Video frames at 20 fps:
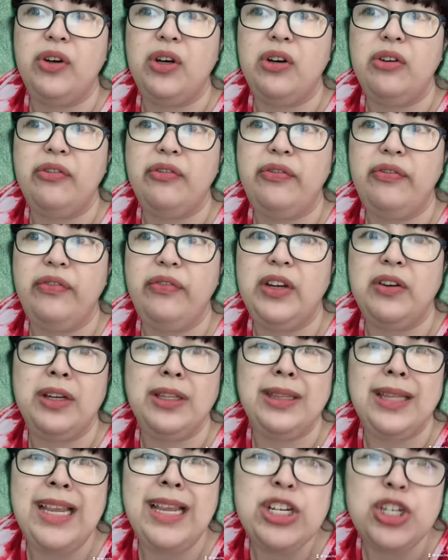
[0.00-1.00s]
of
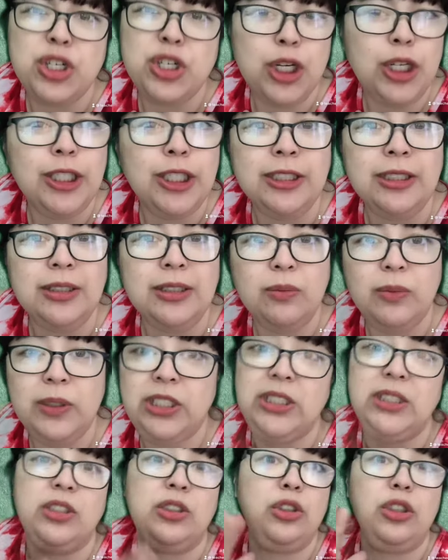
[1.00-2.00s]
irritation,
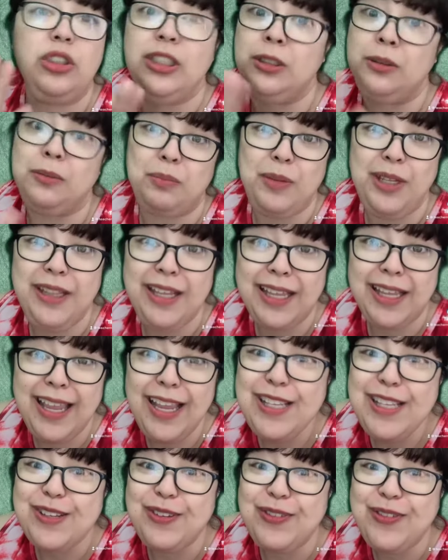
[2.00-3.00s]
which shouldn't be the
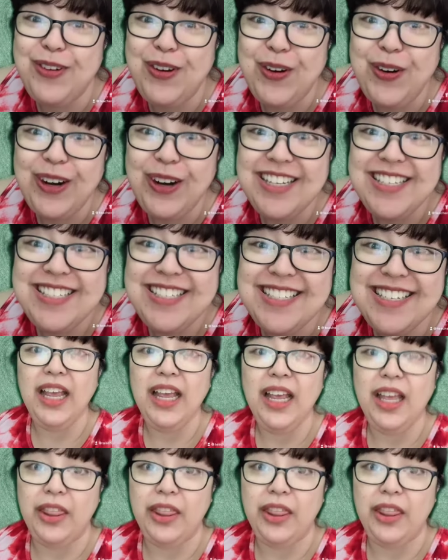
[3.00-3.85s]
case, of course.